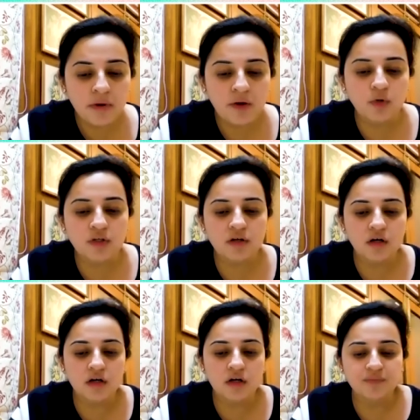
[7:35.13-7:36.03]
I would.
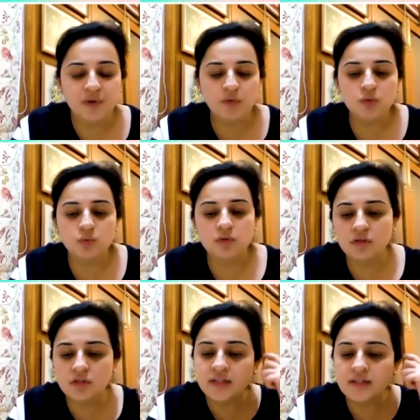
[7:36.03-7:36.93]
Uh, I was
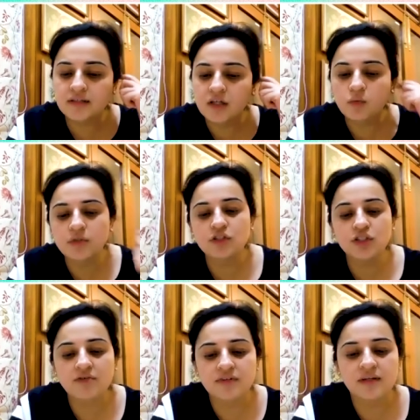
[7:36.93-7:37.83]
uh, interning with a
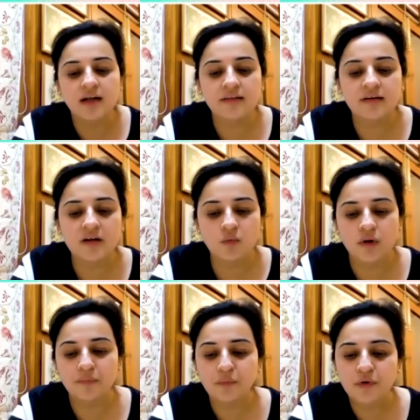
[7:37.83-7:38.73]
chef in Canada at
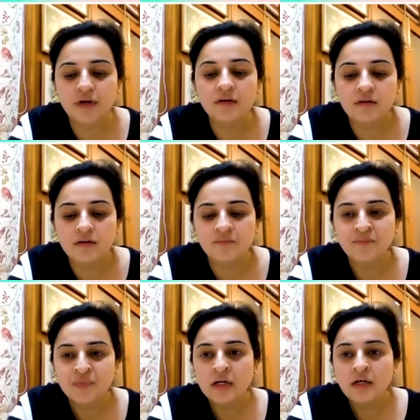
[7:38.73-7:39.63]
one point, uh,
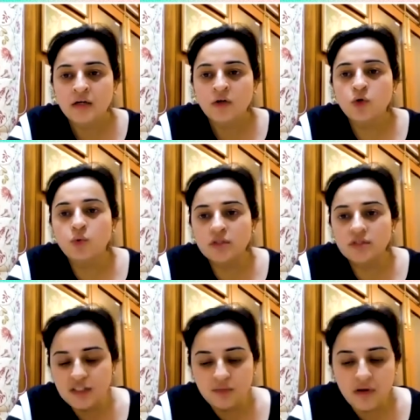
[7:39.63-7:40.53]
who was
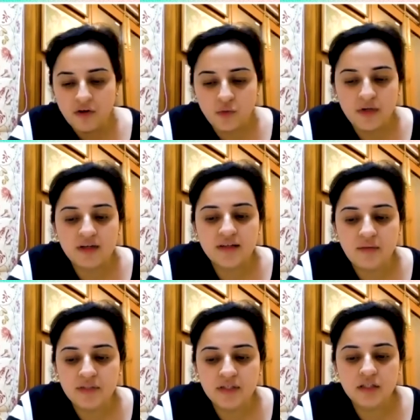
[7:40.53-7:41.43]
teaching me how to make
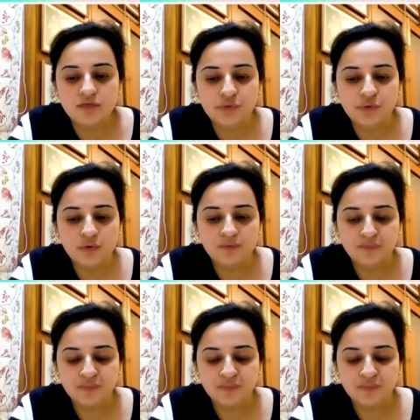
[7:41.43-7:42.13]
Lebanese food.